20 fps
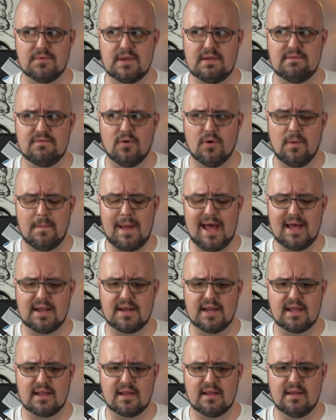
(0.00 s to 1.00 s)

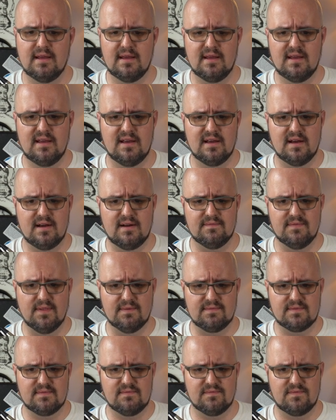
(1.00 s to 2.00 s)
reformatting of
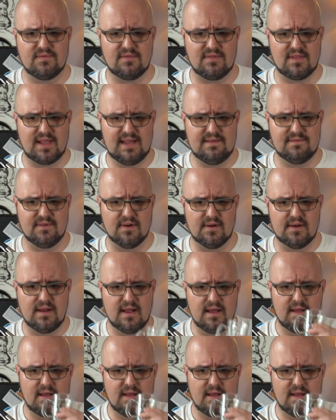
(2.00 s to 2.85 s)
the flavor.